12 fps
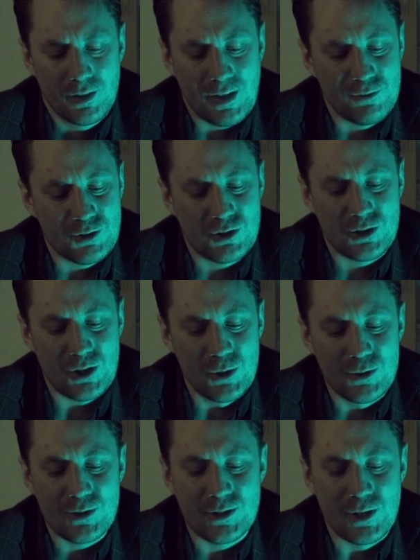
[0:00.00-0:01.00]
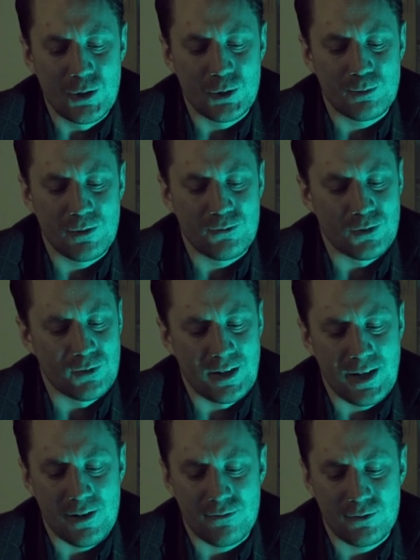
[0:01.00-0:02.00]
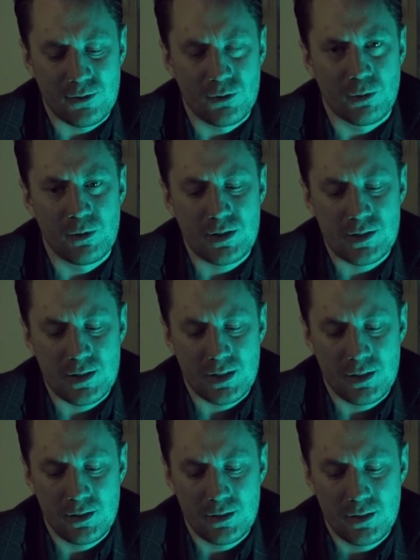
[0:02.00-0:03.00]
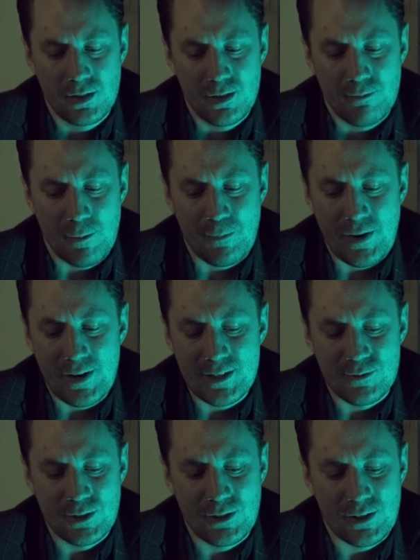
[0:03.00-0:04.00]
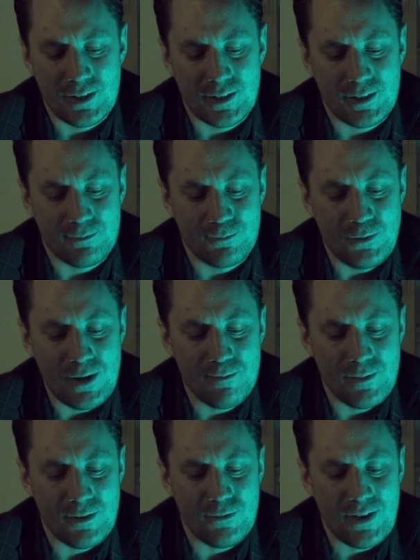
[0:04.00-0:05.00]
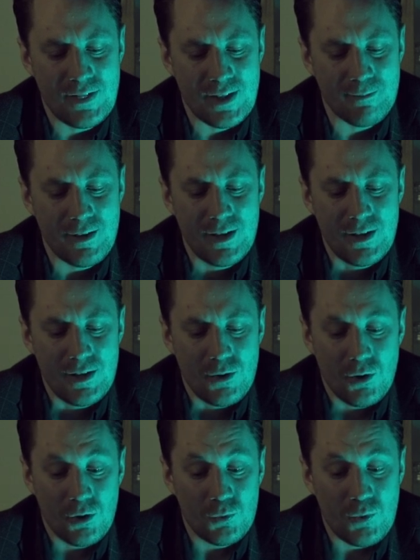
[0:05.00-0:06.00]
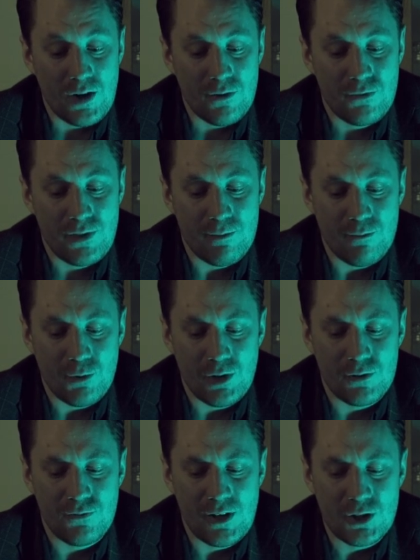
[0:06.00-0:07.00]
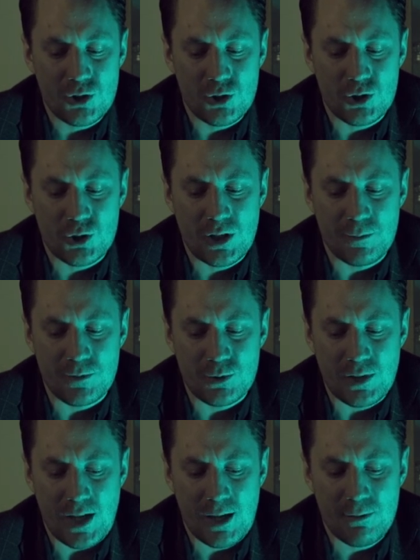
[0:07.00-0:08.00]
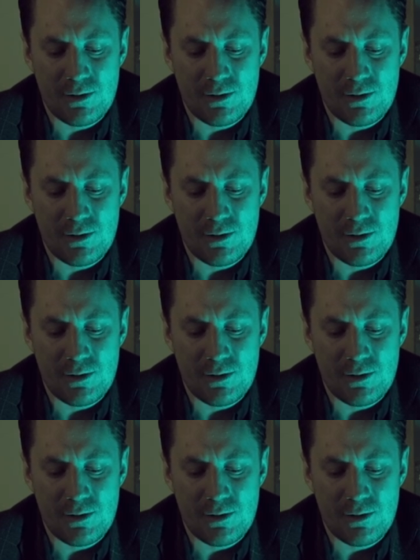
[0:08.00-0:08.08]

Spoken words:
"I was so stoked before we left," Robert said. "My parents were gonna bring me with them on one of their more adventurous trips to the